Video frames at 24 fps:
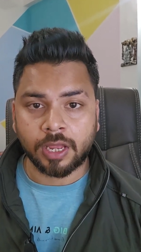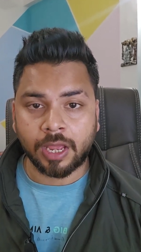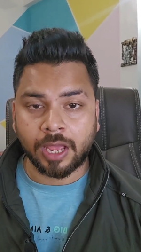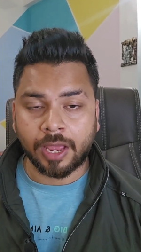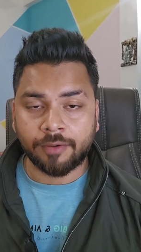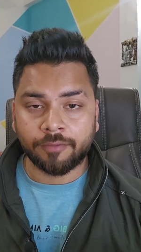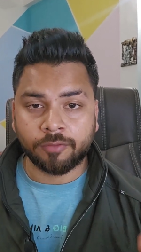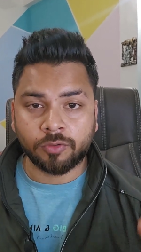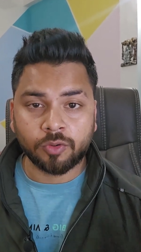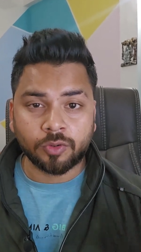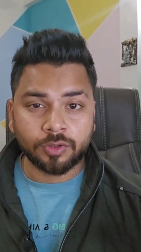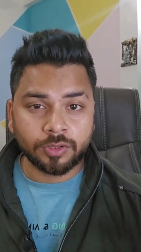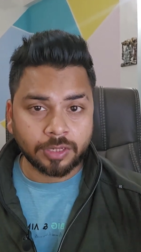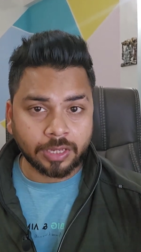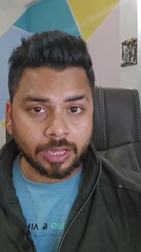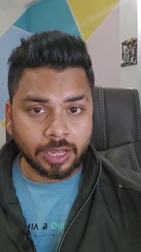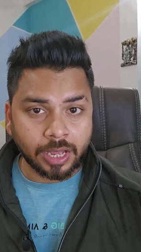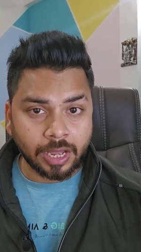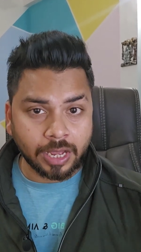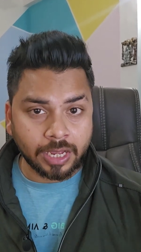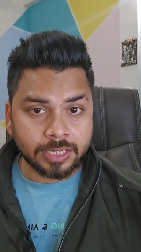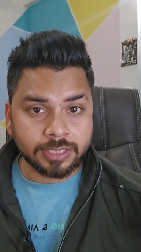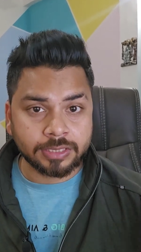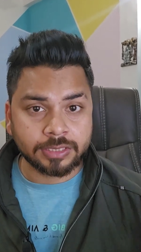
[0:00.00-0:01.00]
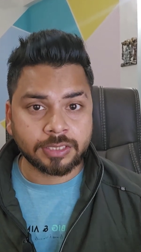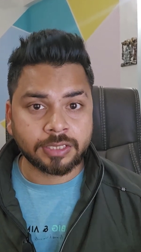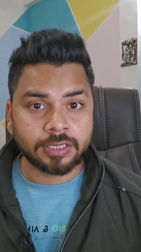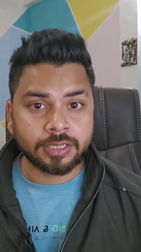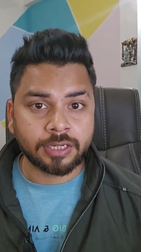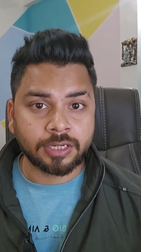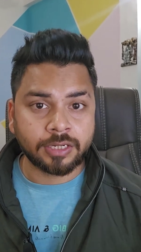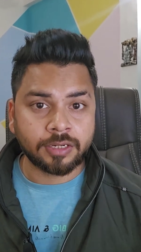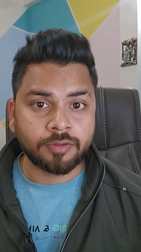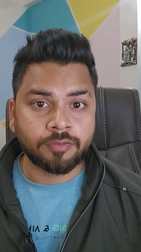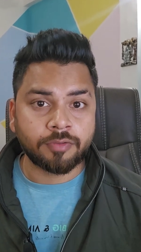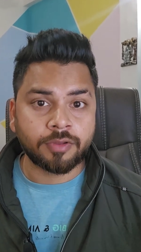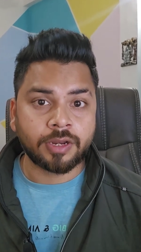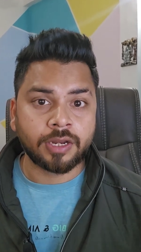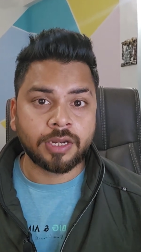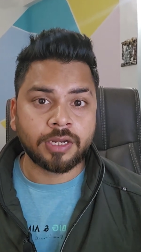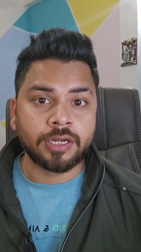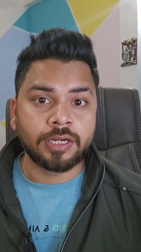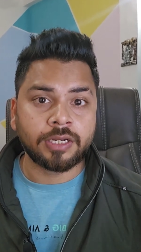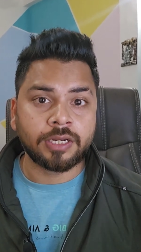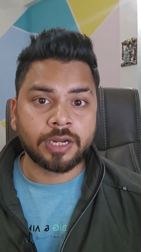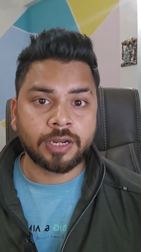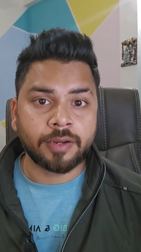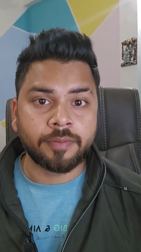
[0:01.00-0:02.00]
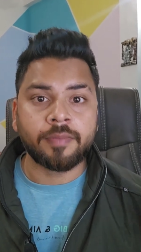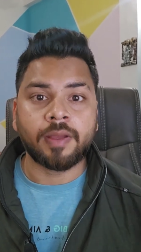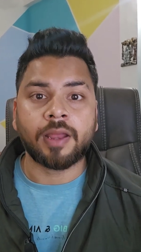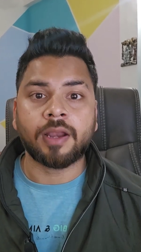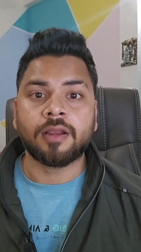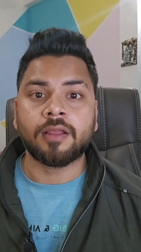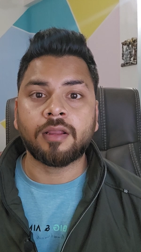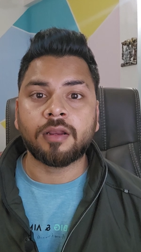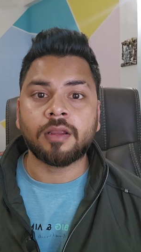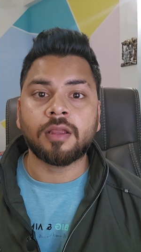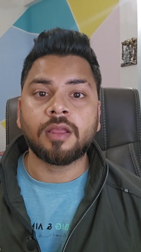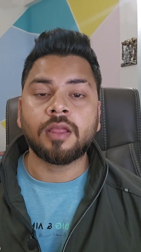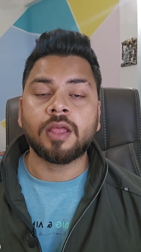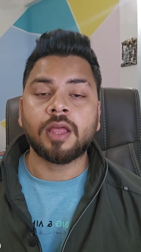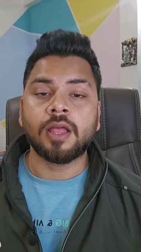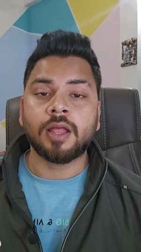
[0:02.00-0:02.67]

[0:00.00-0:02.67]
have to answer in a very detailed manner.